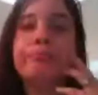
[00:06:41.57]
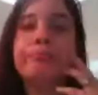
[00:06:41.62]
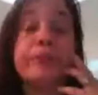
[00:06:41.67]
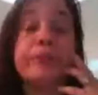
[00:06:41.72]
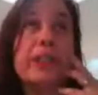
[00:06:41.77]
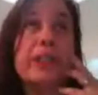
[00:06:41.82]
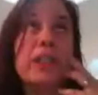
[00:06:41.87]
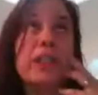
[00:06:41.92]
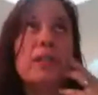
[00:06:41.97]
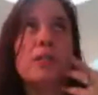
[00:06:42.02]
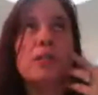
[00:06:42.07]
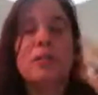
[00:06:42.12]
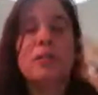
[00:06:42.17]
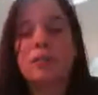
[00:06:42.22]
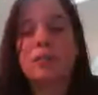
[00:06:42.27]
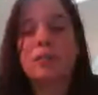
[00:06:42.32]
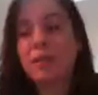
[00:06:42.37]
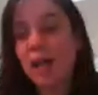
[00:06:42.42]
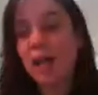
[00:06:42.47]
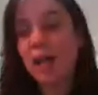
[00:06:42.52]
really
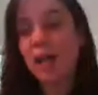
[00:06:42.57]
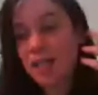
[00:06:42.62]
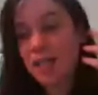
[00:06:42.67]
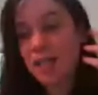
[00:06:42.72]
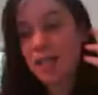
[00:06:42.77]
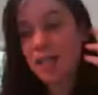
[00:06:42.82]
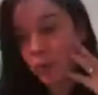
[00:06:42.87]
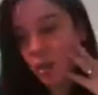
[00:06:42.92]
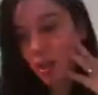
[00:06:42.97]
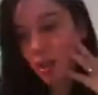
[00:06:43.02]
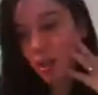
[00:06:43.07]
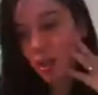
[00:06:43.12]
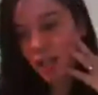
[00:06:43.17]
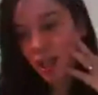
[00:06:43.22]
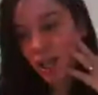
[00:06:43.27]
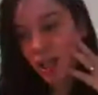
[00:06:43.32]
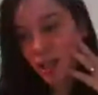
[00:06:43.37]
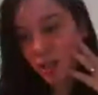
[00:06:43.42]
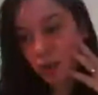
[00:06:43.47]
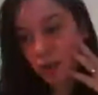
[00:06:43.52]
the iSupports
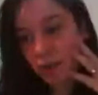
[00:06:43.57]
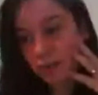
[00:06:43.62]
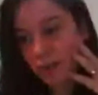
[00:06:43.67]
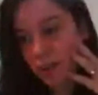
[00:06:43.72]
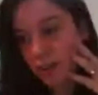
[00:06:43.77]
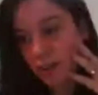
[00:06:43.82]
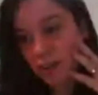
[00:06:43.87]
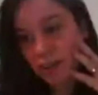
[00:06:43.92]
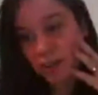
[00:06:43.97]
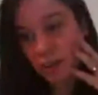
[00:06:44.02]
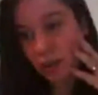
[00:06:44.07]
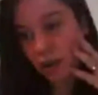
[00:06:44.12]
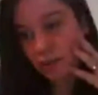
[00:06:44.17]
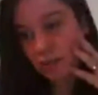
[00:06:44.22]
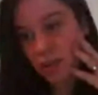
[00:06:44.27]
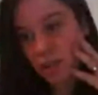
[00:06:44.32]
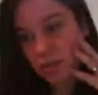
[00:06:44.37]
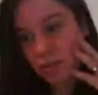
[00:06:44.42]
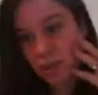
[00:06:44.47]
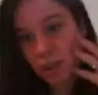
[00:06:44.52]
any
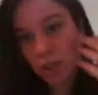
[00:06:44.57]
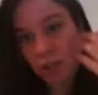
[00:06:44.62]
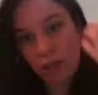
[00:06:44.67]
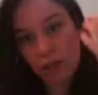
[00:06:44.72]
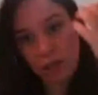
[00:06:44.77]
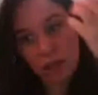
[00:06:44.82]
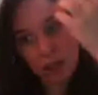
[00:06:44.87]
graphics video,